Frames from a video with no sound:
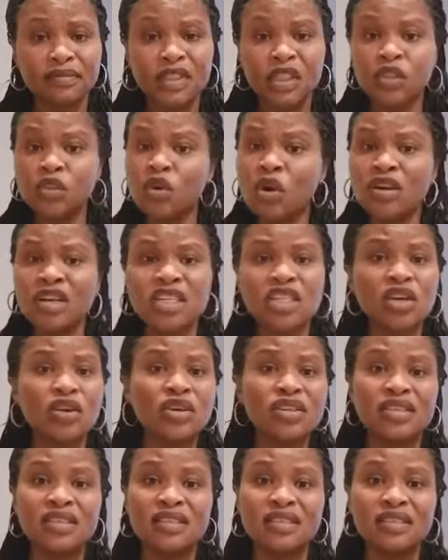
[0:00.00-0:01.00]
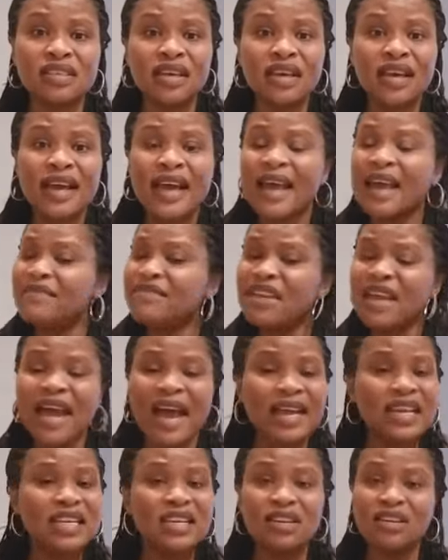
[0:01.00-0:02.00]
You know all these cursings? Have you
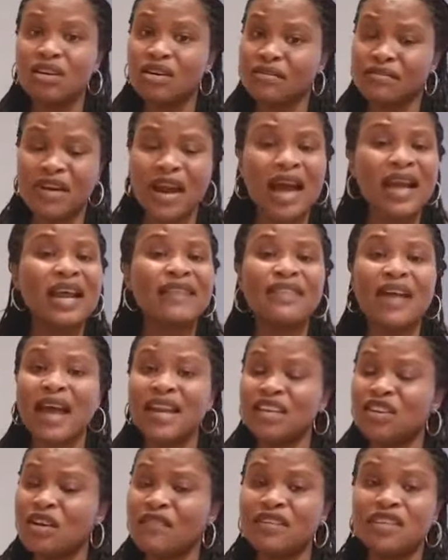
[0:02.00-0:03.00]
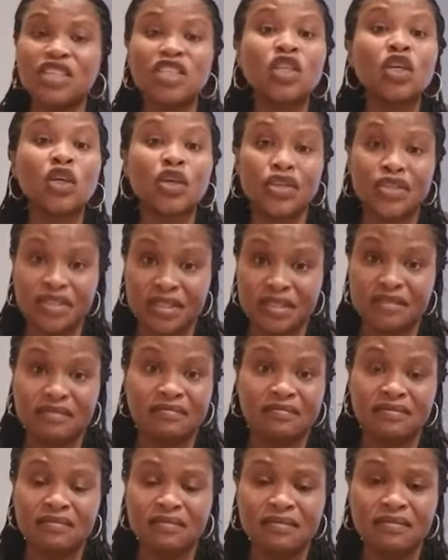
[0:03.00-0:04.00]
had enough? God, I've had enough of this cursing.
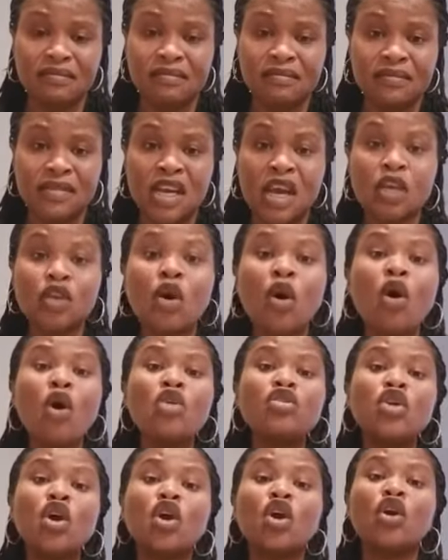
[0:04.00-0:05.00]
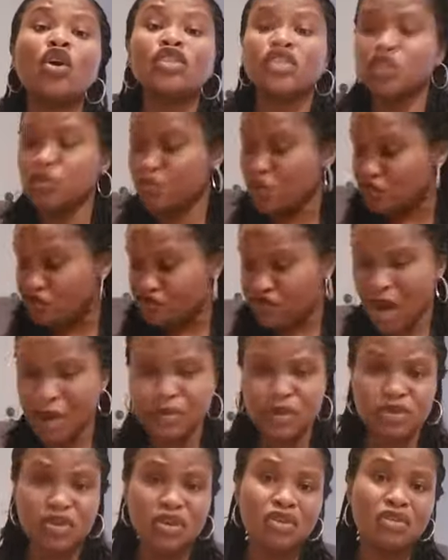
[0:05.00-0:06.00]
And all your curses will drop
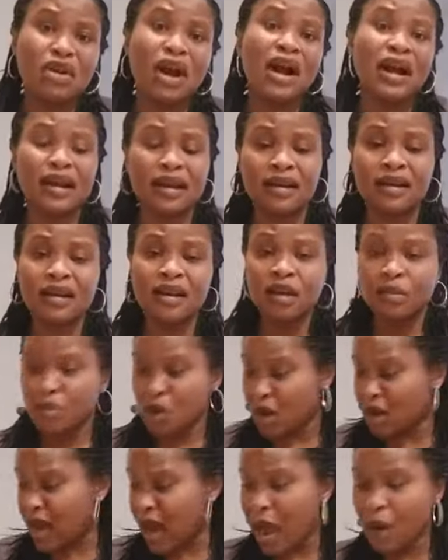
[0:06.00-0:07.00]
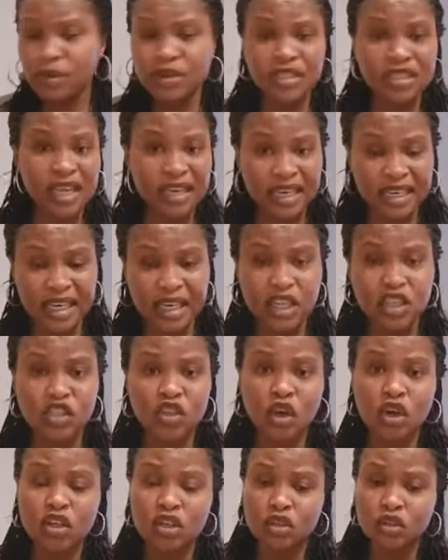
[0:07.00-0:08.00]
to the ground. But God will send an
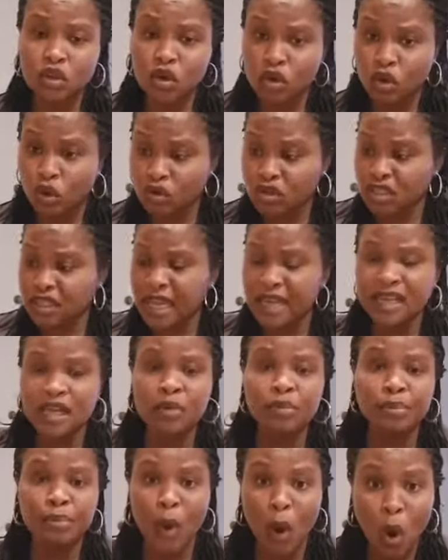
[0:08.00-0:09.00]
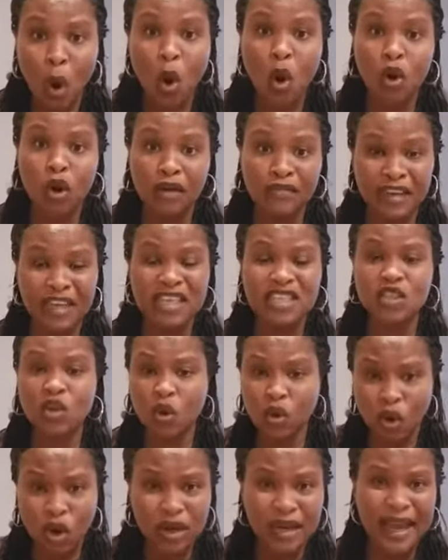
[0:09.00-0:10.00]
angel to send a bowl of angels
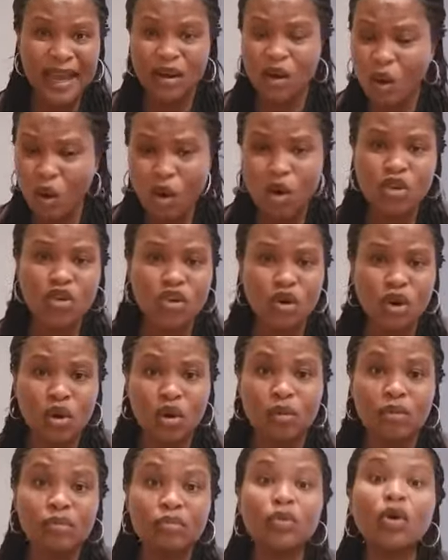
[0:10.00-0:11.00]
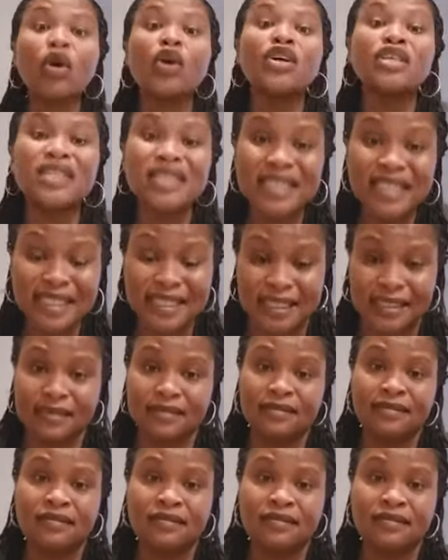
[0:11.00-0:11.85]
to collect all your curses.